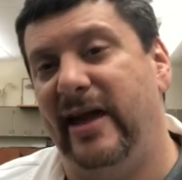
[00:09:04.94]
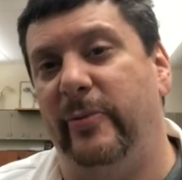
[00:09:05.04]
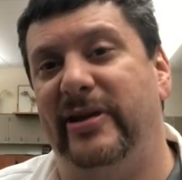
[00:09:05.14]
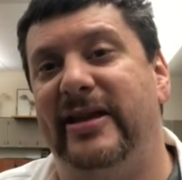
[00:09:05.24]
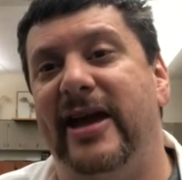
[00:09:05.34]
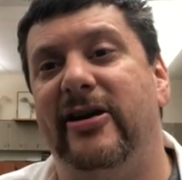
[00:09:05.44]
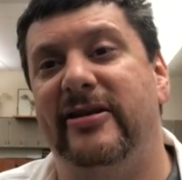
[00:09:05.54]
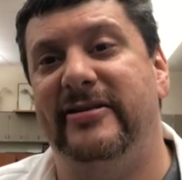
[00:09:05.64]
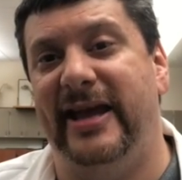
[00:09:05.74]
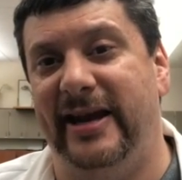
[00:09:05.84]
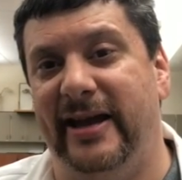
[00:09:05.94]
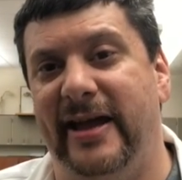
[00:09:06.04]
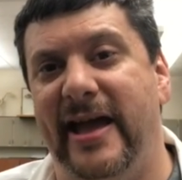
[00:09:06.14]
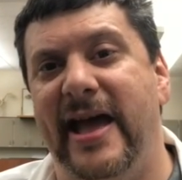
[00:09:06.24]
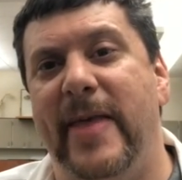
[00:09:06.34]
and we take our data,
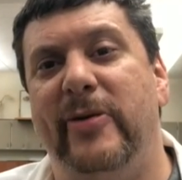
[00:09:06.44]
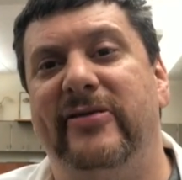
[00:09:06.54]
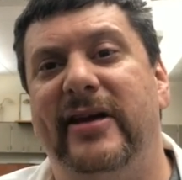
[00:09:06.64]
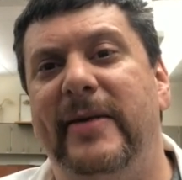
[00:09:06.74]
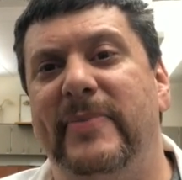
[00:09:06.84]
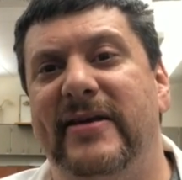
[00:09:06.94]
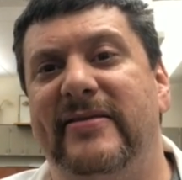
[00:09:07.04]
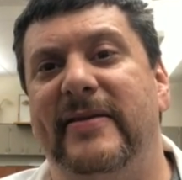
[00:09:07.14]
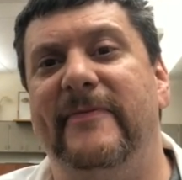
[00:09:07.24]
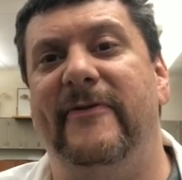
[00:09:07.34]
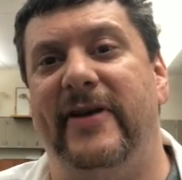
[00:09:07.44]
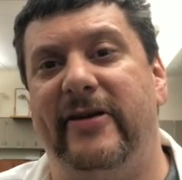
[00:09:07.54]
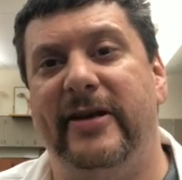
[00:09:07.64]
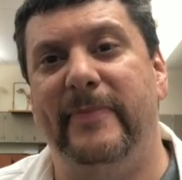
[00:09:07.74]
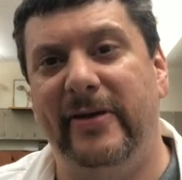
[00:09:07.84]
there's going to be some
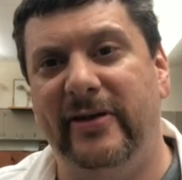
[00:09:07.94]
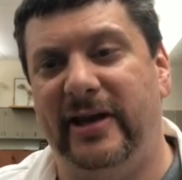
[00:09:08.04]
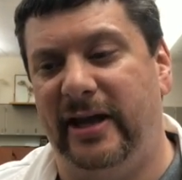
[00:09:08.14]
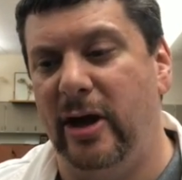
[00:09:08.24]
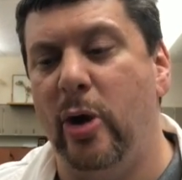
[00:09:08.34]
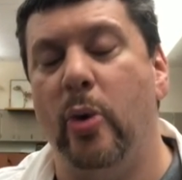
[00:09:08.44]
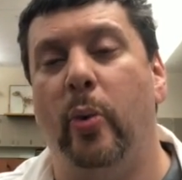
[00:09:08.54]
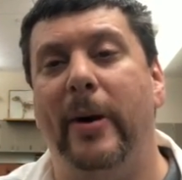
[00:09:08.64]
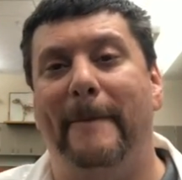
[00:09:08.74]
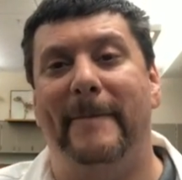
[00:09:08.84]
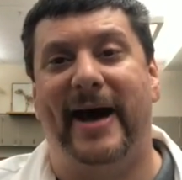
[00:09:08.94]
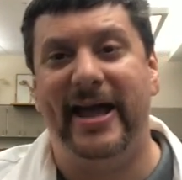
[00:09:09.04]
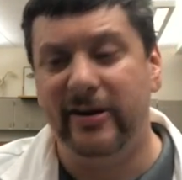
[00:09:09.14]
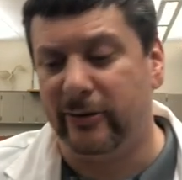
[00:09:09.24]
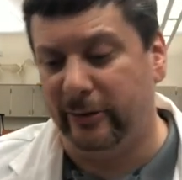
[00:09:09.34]
variability. What my
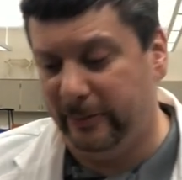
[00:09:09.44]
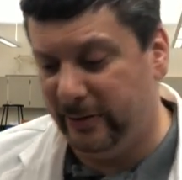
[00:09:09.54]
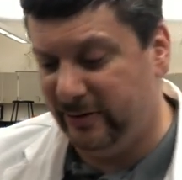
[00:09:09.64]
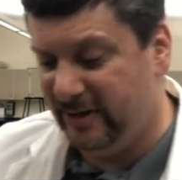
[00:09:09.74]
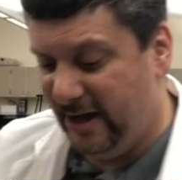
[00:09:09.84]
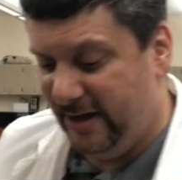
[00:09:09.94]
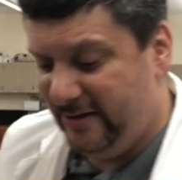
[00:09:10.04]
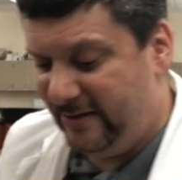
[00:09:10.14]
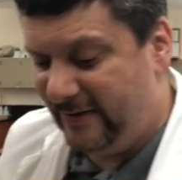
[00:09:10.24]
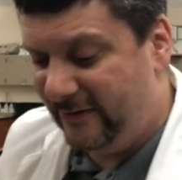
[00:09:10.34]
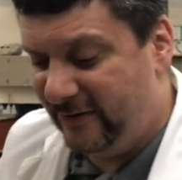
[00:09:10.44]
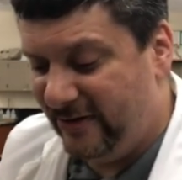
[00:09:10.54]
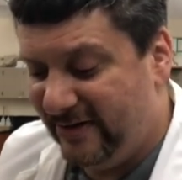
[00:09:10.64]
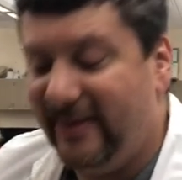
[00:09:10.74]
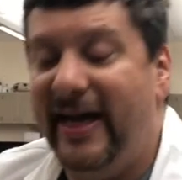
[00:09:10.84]
group does for
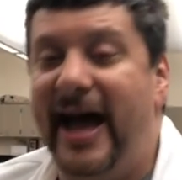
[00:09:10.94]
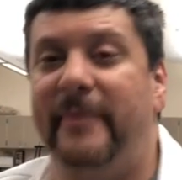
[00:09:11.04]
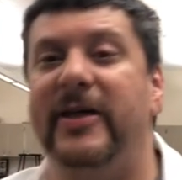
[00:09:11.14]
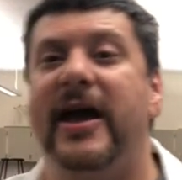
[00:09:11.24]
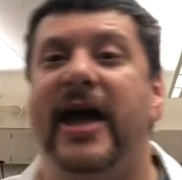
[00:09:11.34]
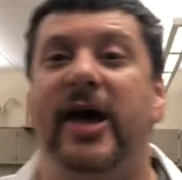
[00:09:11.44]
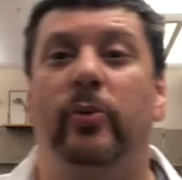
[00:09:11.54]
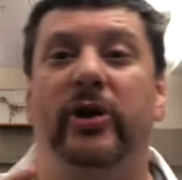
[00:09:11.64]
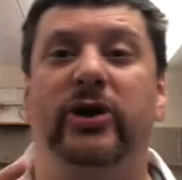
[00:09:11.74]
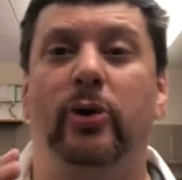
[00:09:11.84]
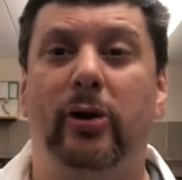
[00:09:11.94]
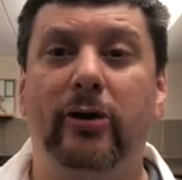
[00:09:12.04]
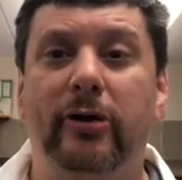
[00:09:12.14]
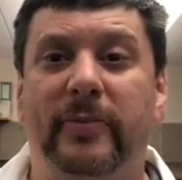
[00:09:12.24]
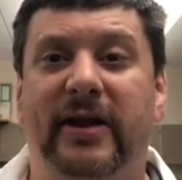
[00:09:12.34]
this lab and what your
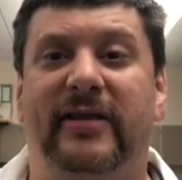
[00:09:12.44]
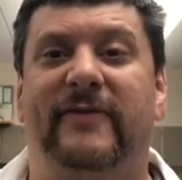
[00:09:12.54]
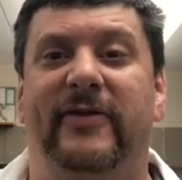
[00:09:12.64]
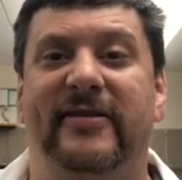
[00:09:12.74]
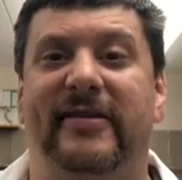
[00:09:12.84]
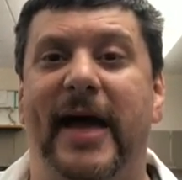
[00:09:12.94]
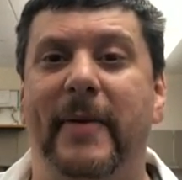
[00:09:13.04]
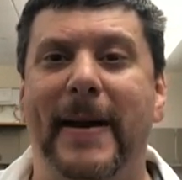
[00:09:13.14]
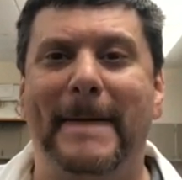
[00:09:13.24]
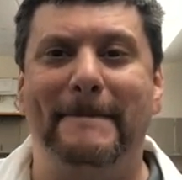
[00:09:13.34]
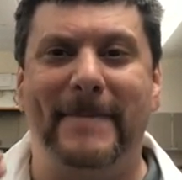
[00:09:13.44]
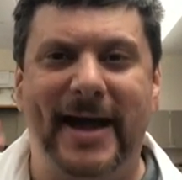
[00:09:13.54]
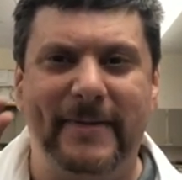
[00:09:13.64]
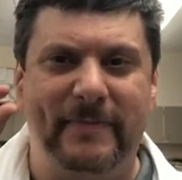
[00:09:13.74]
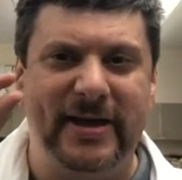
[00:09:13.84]
group gets for this lab
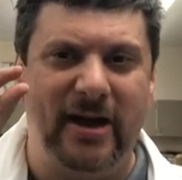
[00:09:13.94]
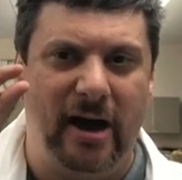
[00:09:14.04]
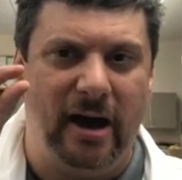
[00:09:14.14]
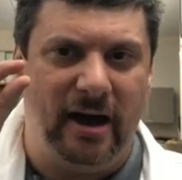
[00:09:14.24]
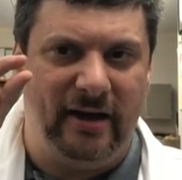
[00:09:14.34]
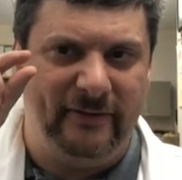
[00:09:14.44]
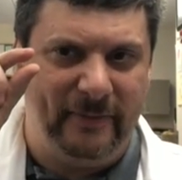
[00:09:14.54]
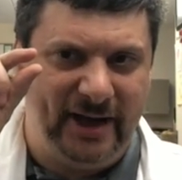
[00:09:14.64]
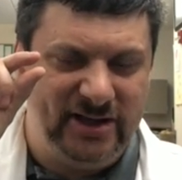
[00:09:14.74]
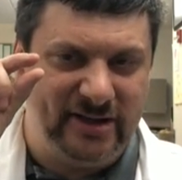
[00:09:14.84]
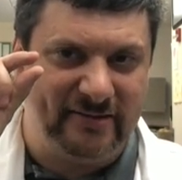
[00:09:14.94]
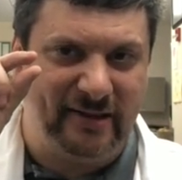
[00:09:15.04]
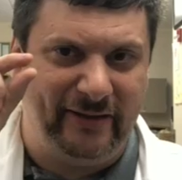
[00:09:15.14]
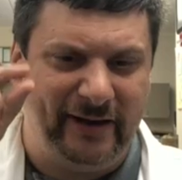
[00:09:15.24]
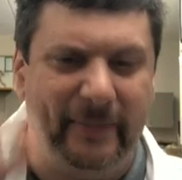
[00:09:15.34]
might be off by just a
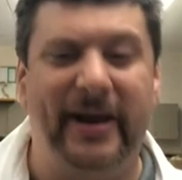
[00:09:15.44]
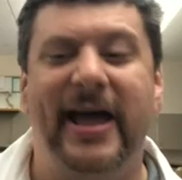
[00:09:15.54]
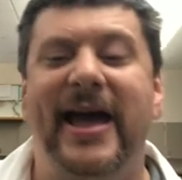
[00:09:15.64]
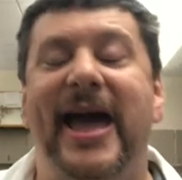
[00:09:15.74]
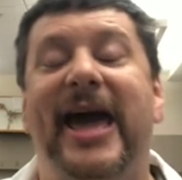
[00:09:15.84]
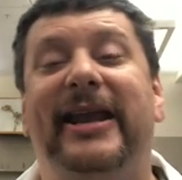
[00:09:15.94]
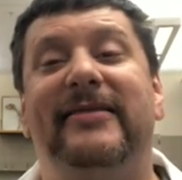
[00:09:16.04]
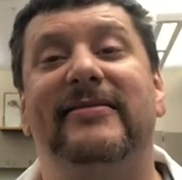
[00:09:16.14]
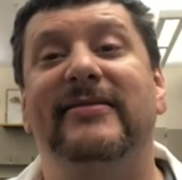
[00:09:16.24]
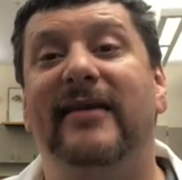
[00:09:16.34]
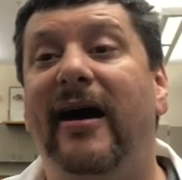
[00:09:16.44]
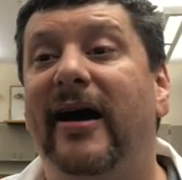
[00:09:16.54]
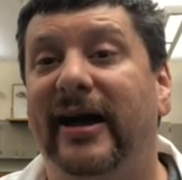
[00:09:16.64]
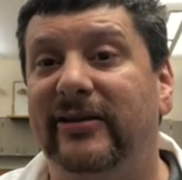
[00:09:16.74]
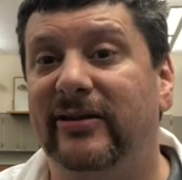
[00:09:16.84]
little bit. And it's
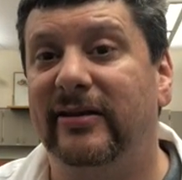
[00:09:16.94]
not